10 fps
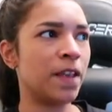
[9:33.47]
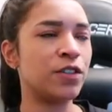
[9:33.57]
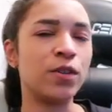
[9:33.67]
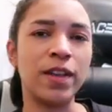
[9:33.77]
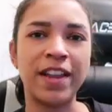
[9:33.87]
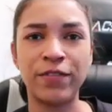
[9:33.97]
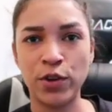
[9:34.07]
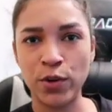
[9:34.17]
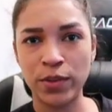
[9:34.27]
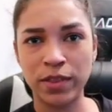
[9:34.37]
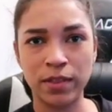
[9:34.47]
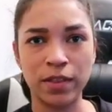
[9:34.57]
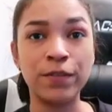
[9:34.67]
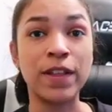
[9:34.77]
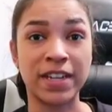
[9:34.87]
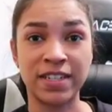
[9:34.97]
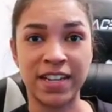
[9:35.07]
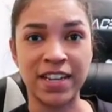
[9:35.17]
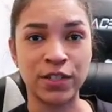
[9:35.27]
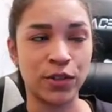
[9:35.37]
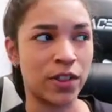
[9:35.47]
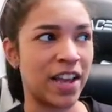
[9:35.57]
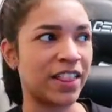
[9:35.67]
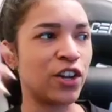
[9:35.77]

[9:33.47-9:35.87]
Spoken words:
so like if you know what the flex leggings look like,